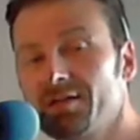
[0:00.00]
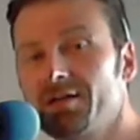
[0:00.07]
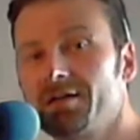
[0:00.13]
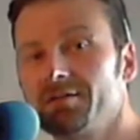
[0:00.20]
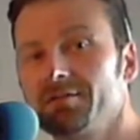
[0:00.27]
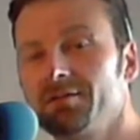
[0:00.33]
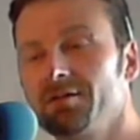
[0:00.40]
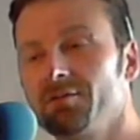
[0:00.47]

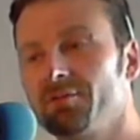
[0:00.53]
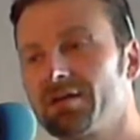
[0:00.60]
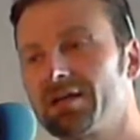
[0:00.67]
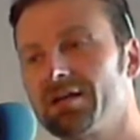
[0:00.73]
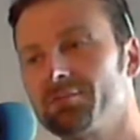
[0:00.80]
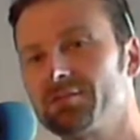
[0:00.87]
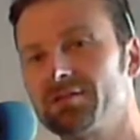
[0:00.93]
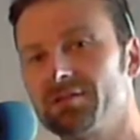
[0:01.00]
out. You know, when it
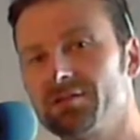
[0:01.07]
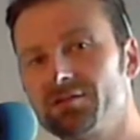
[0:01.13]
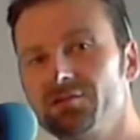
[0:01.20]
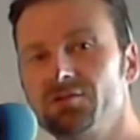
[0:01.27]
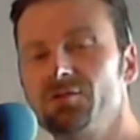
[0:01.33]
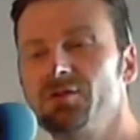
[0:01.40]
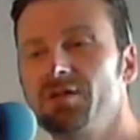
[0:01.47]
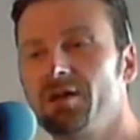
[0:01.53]
comes to the
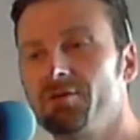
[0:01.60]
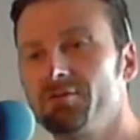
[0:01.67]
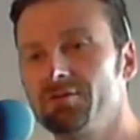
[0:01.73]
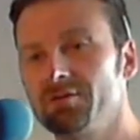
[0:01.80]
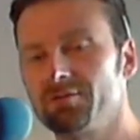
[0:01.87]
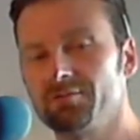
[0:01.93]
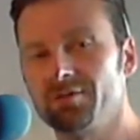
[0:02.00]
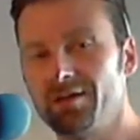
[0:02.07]
studio
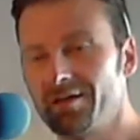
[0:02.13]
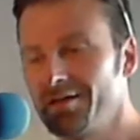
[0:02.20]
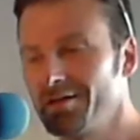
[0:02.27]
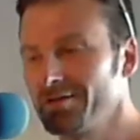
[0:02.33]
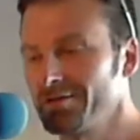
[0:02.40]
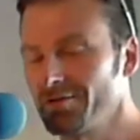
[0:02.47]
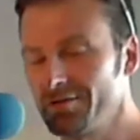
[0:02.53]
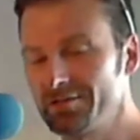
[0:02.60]
and you've
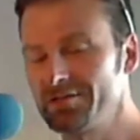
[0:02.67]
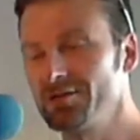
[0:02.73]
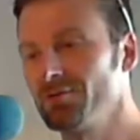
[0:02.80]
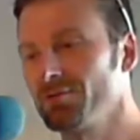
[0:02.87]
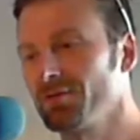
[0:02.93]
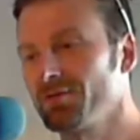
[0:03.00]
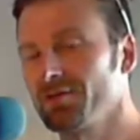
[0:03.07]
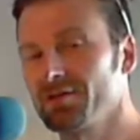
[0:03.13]
got to
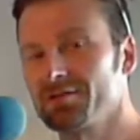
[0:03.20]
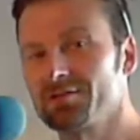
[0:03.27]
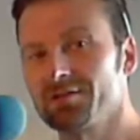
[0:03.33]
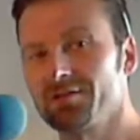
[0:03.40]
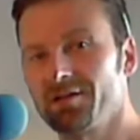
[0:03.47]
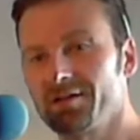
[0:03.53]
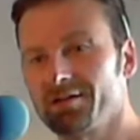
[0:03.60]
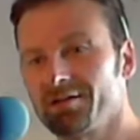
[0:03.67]
deal with
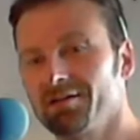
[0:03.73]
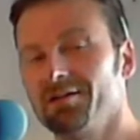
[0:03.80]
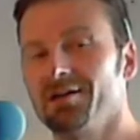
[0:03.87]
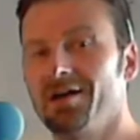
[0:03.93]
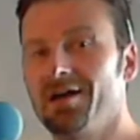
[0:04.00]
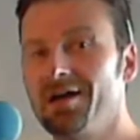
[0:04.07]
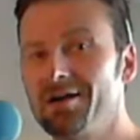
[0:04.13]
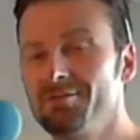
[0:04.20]
things like
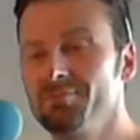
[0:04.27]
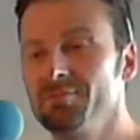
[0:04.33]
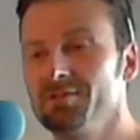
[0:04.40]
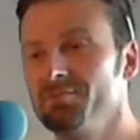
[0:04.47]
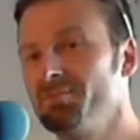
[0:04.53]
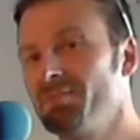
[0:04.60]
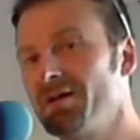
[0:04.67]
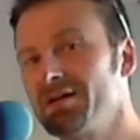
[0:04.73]
hum
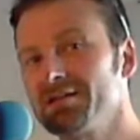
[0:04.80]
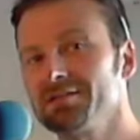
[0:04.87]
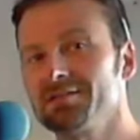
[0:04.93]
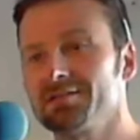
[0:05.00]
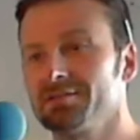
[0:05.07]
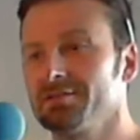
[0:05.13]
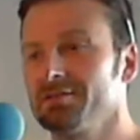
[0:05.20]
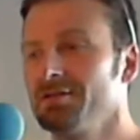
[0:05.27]
and
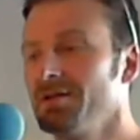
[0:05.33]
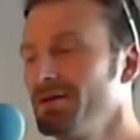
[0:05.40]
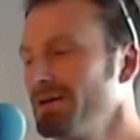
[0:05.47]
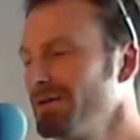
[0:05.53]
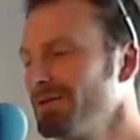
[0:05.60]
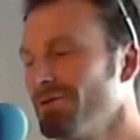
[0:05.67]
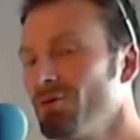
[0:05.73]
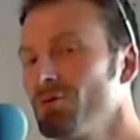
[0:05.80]
buzz and
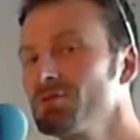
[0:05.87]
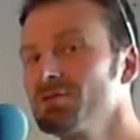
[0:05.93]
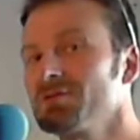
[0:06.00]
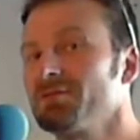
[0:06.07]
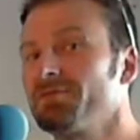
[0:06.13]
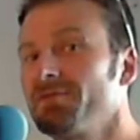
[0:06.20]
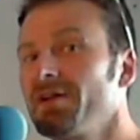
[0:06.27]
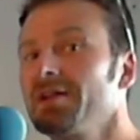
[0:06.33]
all
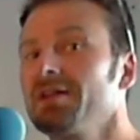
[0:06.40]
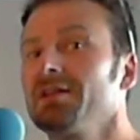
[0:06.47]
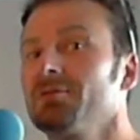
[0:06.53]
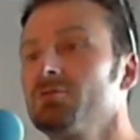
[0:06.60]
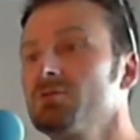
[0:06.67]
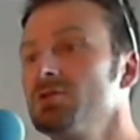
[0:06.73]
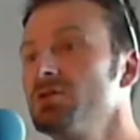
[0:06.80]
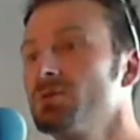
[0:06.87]
sorts of funny
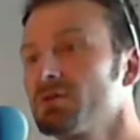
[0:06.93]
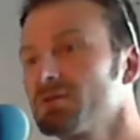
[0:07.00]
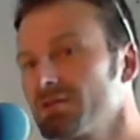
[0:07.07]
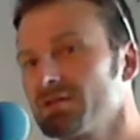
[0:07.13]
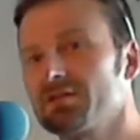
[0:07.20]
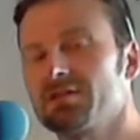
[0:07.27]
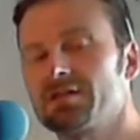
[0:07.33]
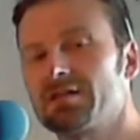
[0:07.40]
little
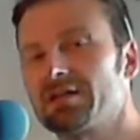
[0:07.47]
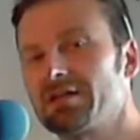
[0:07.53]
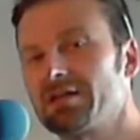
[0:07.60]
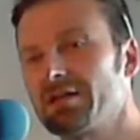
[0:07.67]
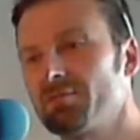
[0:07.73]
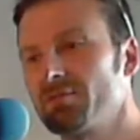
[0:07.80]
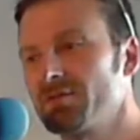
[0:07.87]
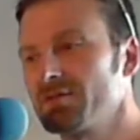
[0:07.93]
nuances that can
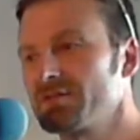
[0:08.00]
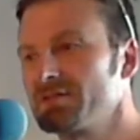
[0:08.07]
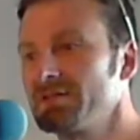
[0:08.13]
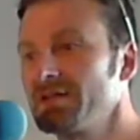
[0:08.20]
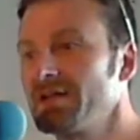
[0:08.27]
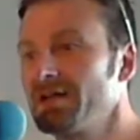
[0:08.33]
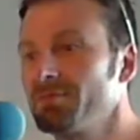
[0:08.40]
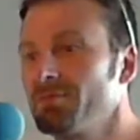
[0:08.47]
come with your
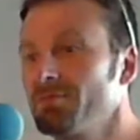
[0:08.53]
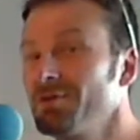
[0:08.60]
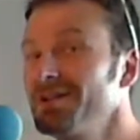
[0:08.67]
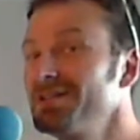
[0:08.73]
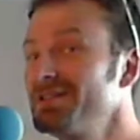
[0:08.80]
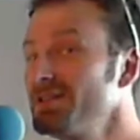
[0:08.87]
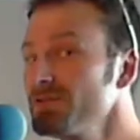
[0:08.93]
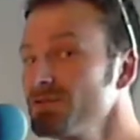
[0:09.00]
setup or
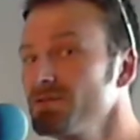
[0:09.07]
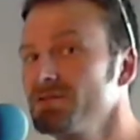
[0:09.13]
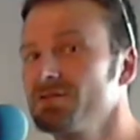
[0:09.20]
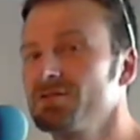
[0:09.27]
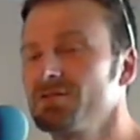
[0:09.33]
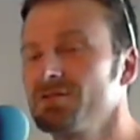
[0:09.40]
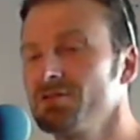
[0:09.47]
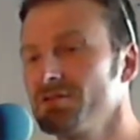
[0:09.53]

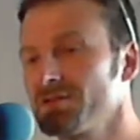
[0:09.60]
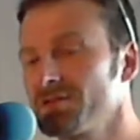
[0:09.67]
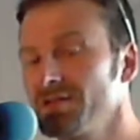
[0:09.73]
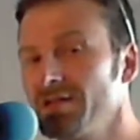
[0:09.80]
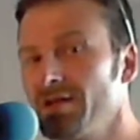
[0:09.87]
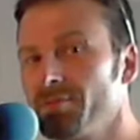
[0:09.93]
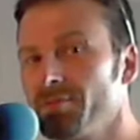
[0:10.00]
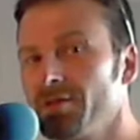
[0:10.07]
additions to your
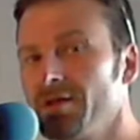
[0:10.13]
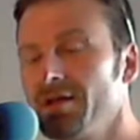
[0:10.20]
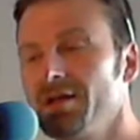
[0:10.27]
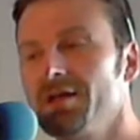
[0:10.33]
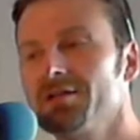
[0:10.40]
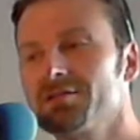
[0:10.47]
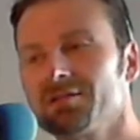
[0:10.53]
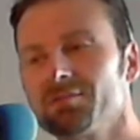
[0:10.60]
setup.
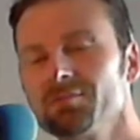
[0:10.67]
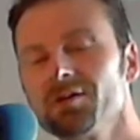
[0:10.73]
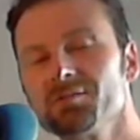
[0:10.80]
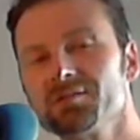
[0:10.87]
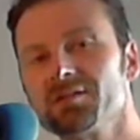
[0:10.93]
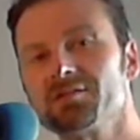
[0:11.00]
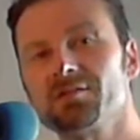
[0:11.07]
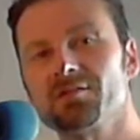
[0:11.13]
And
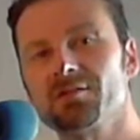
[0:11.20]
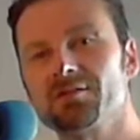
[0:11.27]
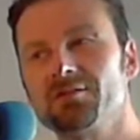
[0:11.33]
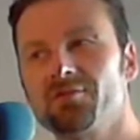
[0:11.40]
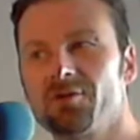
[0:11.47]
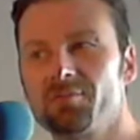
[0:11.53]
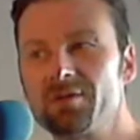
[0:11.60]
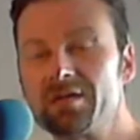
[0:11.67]
sometimes that's the thing
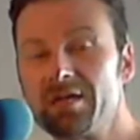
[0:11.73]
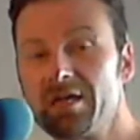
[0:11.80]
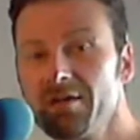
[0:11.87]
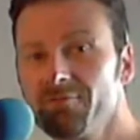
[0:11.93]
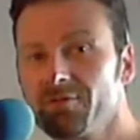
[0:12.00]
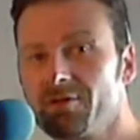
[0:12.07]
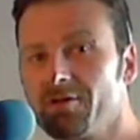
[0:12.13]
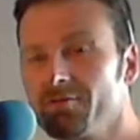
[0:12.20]
you've got to be
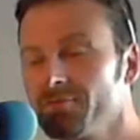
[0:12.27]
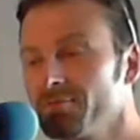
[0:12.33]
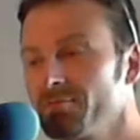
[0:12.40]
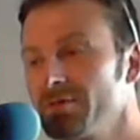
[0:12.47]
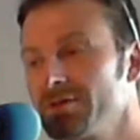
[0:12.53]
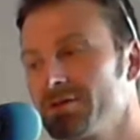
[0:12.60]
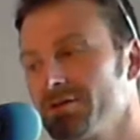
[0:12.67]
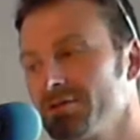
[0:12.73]
careful of
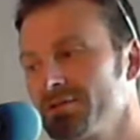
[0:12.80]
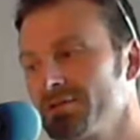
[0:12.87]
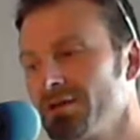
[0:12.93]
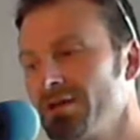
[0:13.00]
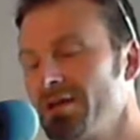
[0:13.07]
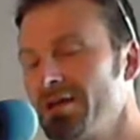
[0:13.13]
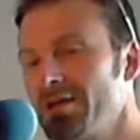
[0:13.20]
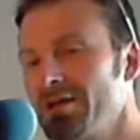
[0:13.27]
because
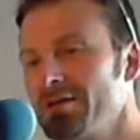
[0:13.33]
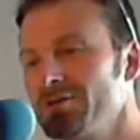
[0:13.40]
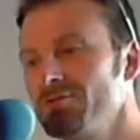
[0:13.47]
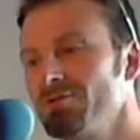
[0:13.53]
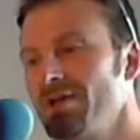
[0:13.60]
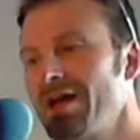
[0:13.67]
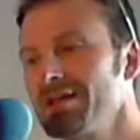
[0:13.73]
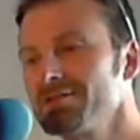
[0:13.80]

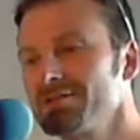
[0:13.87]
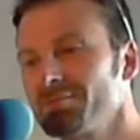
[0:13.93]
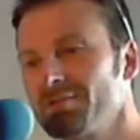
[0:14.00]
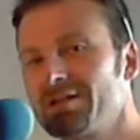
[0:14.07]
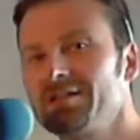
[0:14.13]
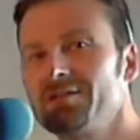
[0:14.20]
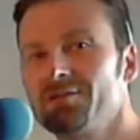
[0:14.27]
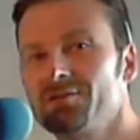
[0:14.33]
you add
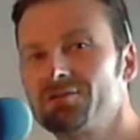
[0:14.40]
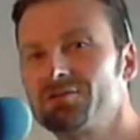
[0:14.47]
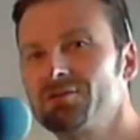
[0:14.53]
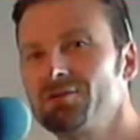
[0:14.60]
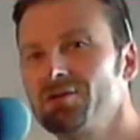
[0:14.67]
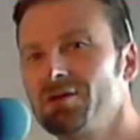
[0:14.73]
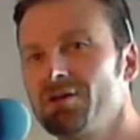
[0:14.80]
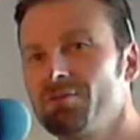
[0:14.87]
something into the
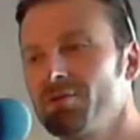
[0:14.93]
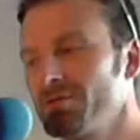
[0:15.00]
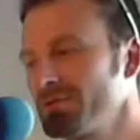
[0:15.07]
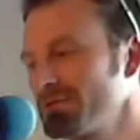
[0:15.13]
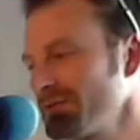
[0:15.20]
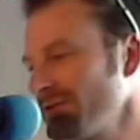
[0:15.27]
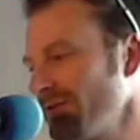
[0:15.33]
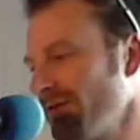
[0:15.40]
studio, whether
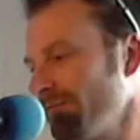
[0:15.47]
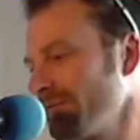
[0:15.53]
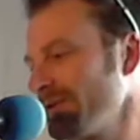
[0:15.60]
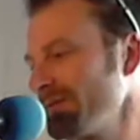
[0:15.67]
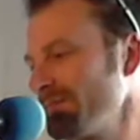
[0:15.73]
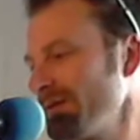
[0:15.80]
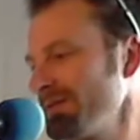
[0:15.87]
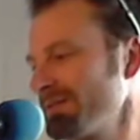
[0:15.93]
it's a
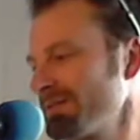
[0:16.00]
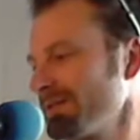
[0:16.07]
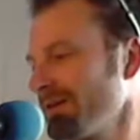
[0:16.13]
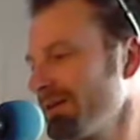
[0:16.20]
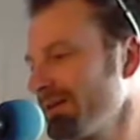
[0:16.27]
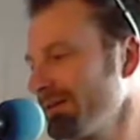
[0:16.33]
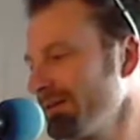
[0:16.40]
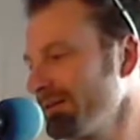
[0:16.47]
novelty piece
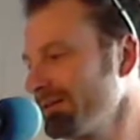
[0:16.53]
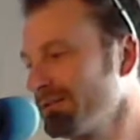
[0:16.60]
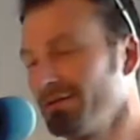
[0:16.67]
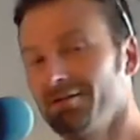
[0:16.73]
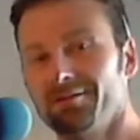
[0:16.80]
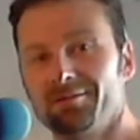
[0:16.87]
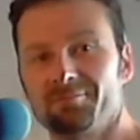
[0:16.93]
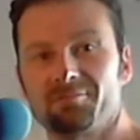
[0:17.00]
like a
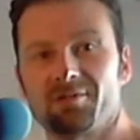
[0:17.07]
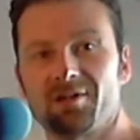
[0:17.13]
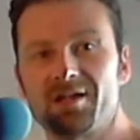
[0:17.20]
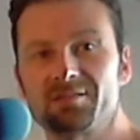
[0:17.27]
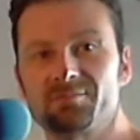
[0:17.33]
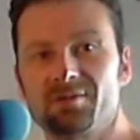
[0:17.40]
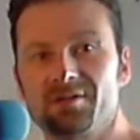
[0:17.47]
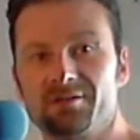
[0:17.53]

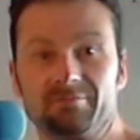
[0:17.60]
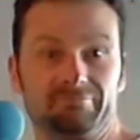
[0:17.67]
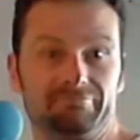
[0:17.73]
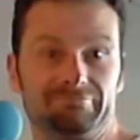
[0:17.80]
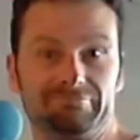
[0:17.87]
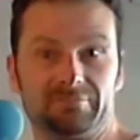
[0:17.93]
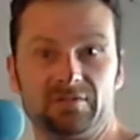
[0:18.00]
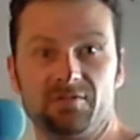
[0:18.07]
plasma
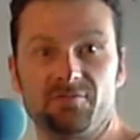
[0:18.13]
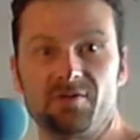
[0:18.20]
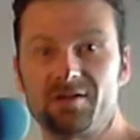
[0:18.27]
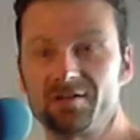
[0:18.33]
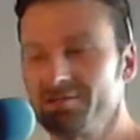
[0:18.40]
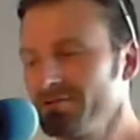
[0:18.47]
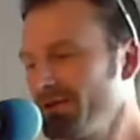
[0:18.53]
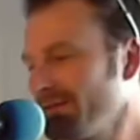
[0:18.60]

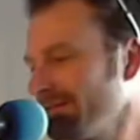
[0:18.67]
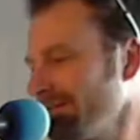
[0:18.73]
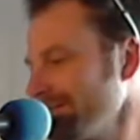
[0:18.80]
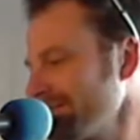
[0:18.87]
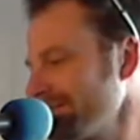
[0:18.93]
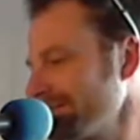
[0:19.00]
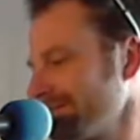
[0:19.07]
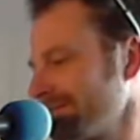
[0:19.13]
device like
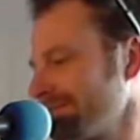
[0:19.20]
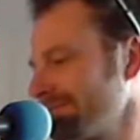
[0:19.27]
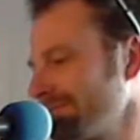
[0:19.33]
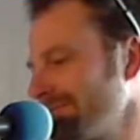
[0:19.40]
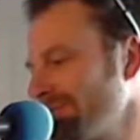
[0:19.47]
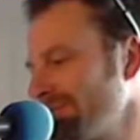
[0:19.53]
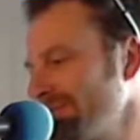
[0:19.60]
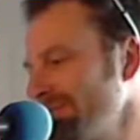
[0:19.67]
this,
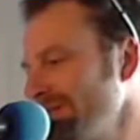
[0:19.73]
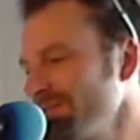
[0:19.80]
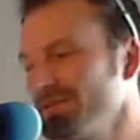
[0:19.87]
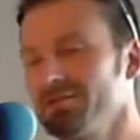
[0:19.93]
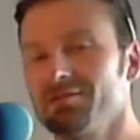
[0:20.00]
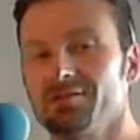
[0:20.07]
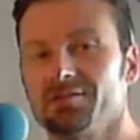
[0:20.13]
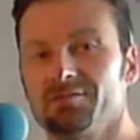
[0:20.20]
all it
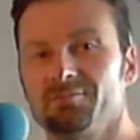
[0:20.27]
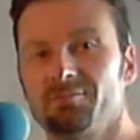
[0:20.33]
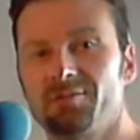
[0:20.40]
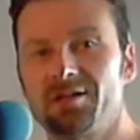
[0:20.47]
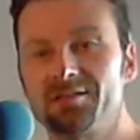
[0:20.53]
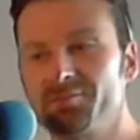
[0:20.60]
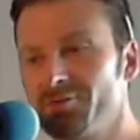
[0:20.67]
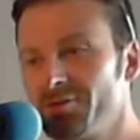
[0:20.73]
does is
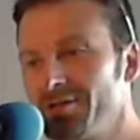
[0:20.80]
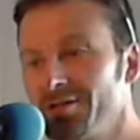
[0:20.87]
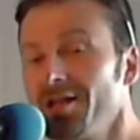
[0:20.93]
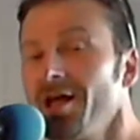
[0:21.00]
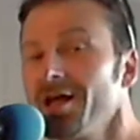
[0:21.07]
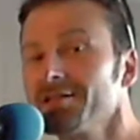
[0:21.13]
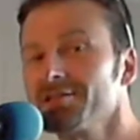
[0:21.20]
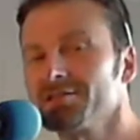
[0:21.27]
plays pretty
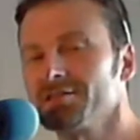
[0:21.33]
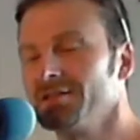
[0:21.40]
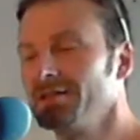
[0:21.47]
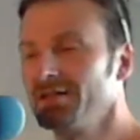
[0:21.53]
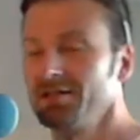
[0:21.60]
lights,